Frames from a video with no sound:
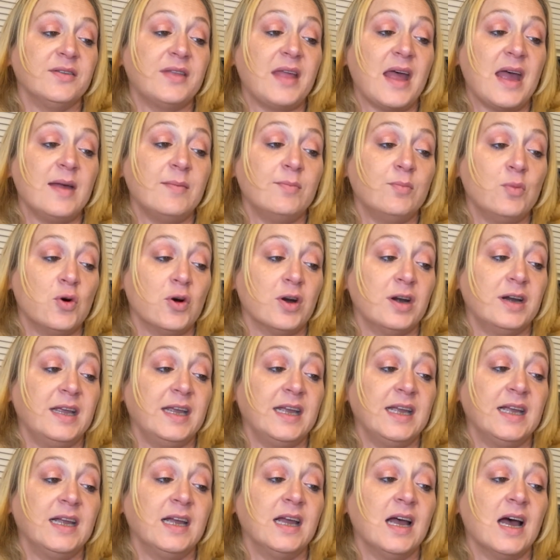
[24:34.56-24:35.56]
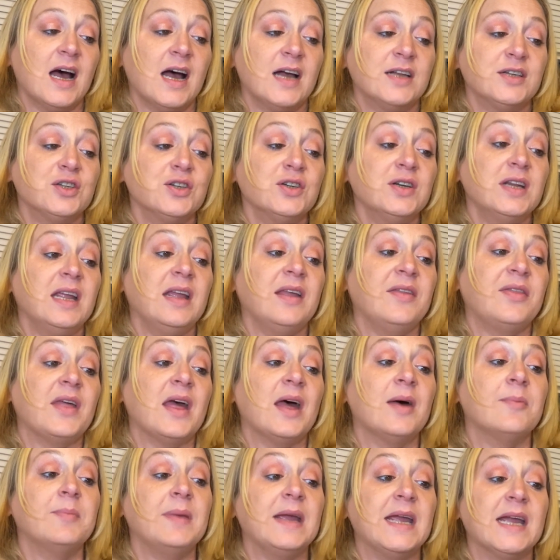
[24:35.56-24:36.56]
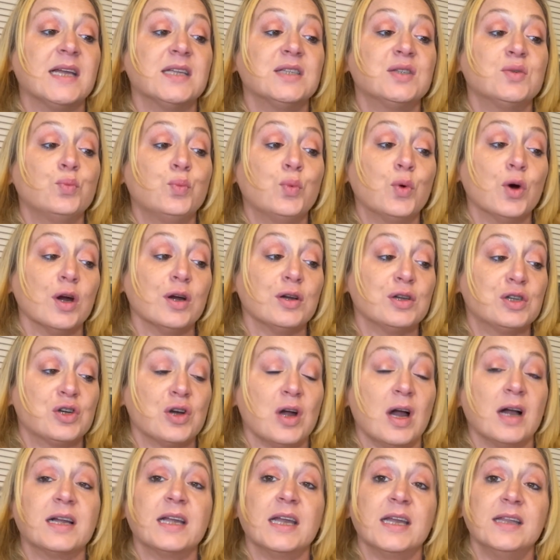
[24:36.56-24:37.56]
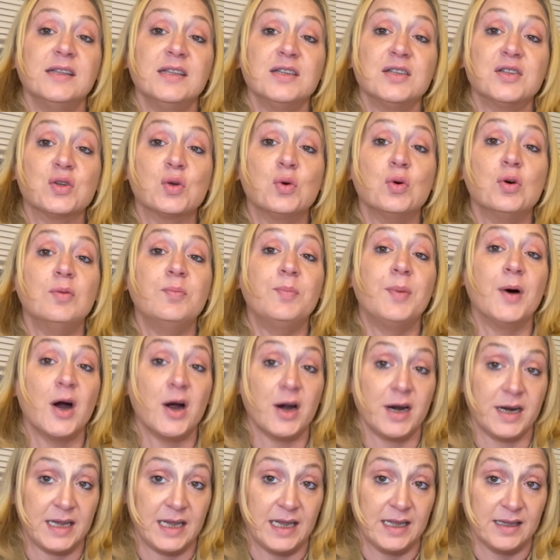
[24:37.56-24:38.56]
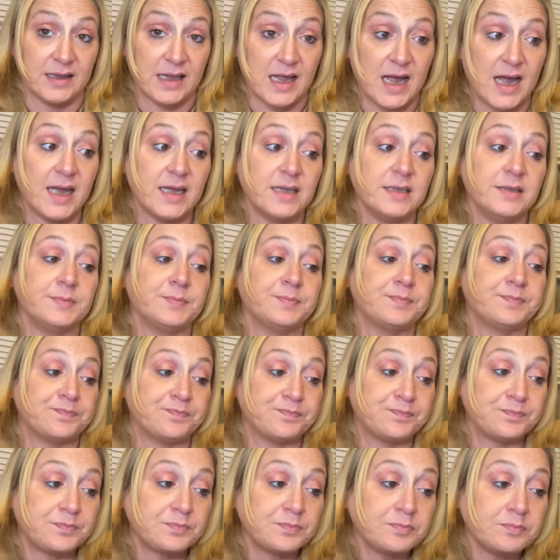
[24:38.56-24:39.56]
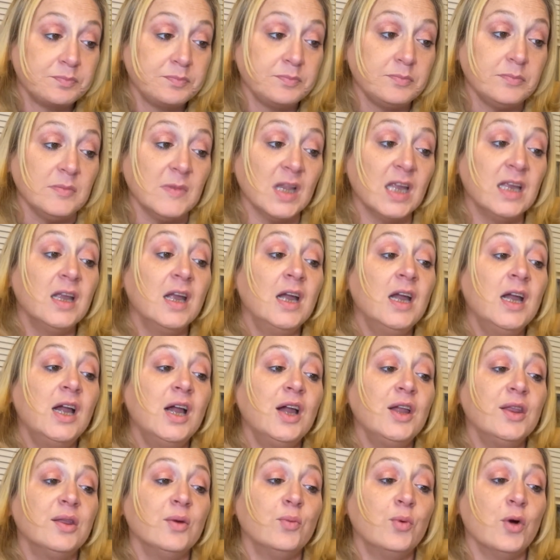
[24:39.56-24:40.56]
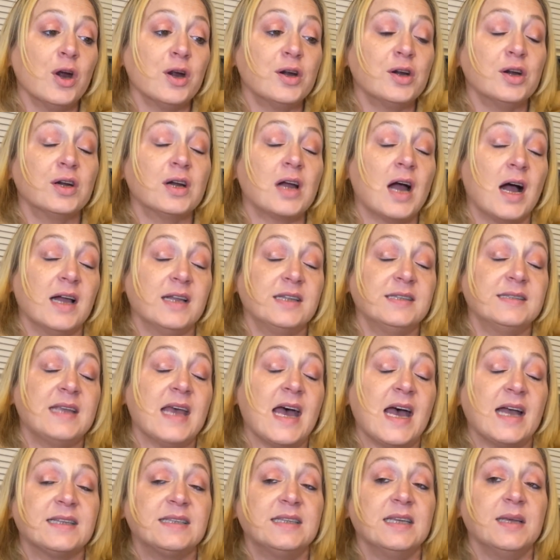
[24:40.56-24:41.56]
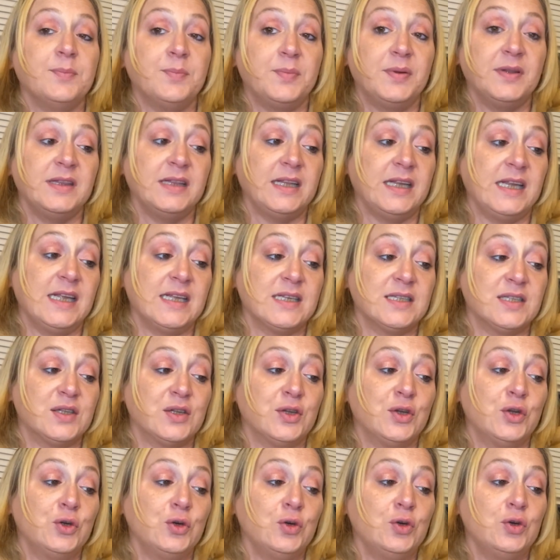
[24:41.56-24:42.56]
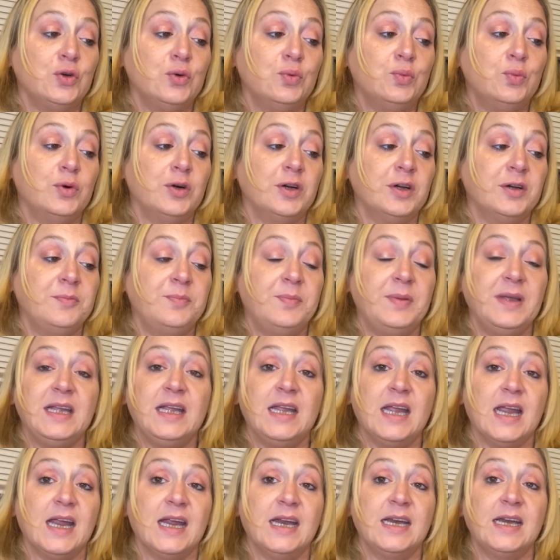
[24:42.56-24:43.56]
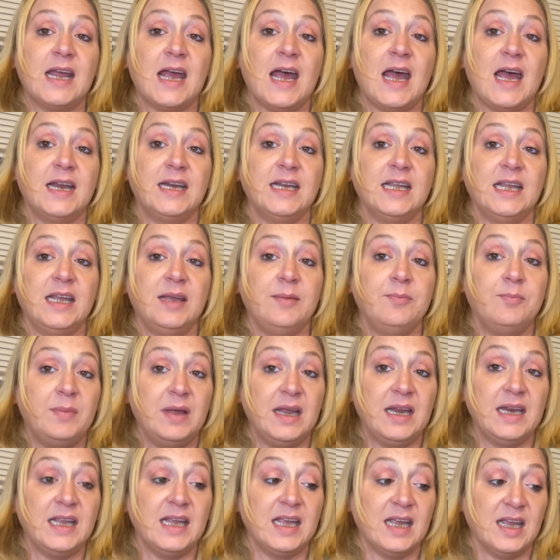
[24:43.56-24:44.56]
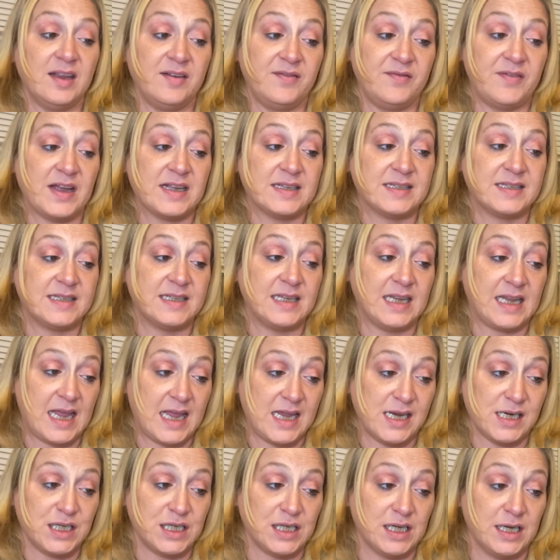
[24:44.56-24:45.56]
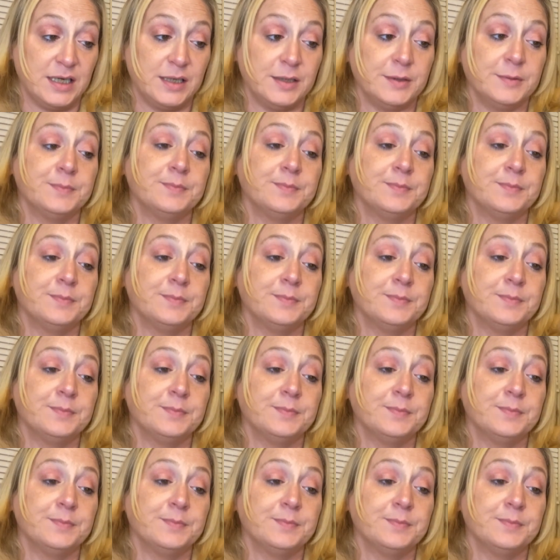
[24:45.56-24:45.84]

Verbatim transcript: that morning underneath a man's work truck in the school parking lot. The worker contacted police, who would begin an immediate investigation